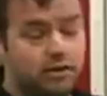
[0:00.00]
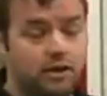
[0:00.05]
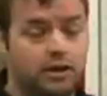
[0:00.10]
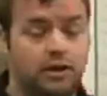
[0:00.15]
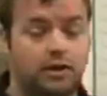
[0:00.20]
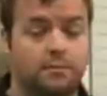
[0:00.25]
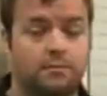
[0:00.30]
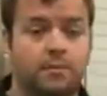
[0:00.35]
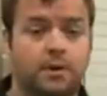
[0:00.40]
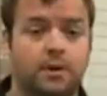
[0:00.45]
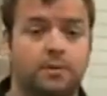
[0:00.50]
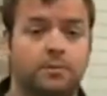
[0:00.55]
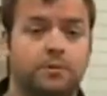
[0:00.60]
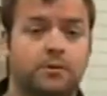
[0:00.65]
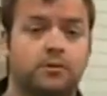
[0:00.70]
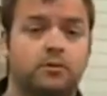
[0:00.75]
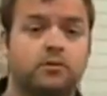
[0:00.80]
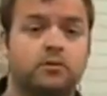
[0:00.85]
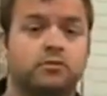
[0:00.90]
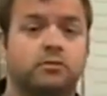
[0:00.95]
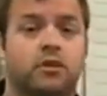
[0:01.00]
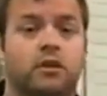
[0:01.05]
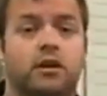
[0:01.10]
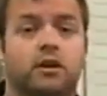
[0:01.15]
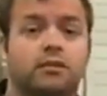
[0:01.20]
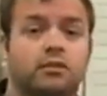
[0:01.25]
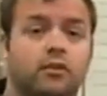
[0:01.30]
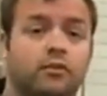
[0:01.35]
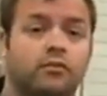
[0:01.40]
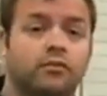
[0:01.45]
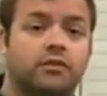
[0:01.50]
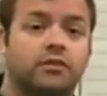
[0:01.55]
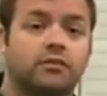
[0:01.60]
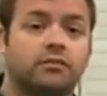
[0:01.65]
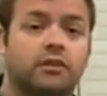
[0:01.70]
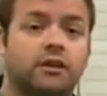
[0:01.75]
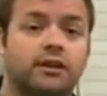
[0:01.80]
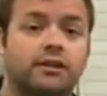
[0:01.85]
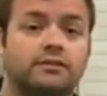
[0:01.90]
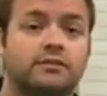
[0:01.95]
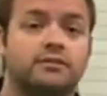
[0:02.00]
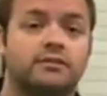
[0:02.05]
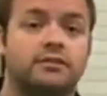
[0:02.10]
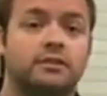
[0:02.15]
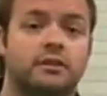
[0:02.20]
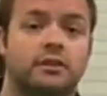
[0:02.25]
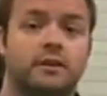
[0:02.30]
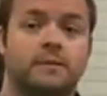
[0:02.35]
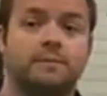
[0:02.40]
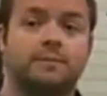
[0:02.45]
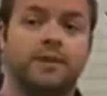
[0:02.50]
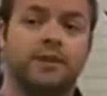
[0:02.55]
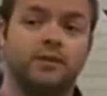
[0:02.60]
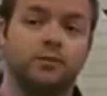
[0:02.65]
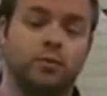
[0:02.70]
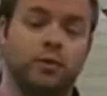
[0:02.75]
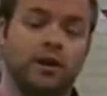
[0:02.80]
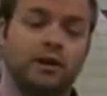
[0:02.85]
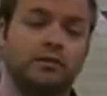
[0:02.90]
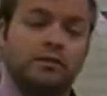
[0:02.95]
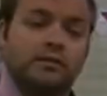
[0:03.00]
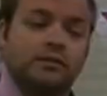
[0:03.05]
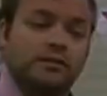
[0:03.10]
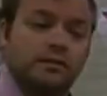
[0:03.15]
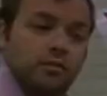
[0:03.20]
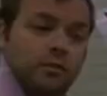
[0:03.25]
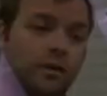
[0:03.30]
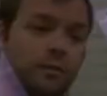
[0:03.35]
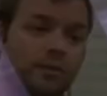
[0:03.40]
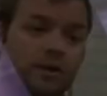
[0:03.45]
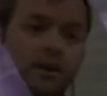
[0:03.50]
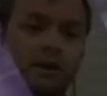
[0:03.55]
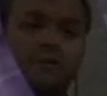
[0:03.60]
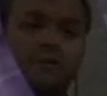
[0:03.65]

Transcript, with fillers: uh, purple cloth over the lights, as well as a ribbon